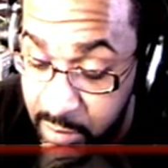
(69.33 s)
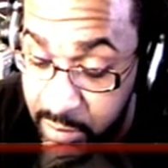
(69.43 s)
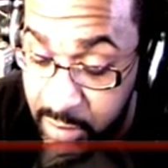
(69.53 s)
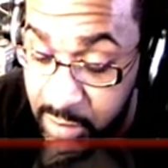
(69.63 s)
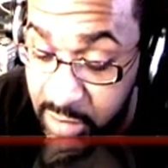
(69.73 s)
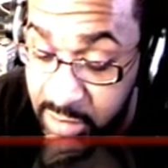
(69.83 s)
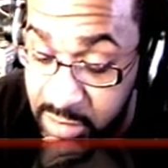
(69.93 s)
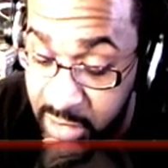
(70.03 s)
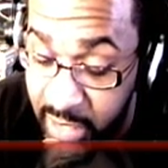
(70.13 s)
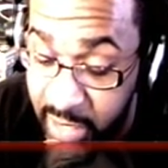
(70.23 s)
Police
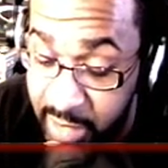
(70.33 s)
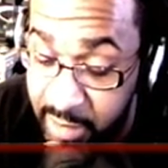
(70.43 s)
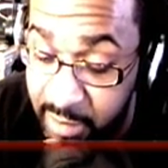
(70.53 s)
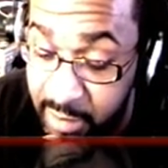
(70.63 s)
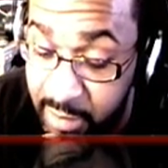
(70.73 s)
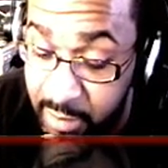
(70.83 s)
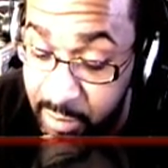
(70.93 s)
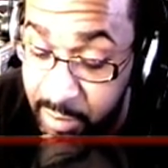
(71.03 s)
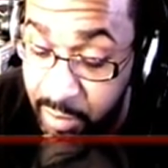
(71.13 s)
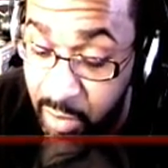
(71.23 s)
and
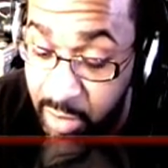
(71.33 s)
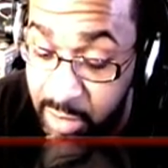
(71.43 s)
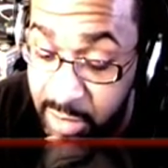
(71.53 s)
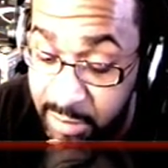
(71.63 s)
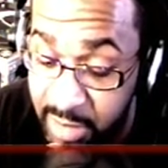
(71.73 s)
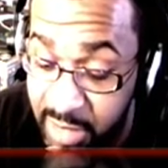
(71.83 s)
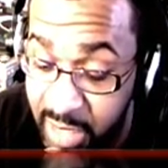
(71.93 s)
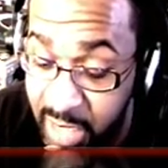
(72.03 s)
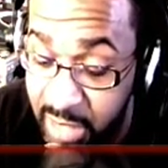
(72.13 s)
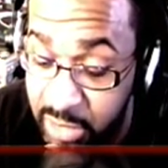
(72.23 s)
reportedly
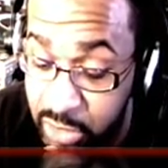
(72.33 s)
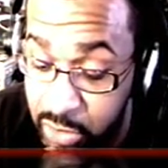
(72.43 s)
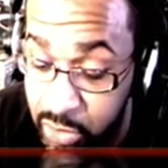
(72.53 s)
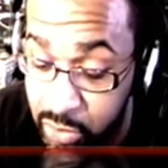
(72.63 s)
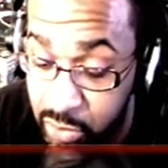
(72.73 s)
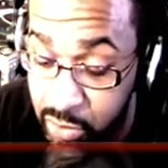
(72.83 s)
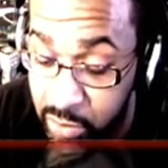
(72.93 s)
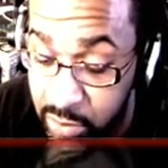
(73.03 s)
began to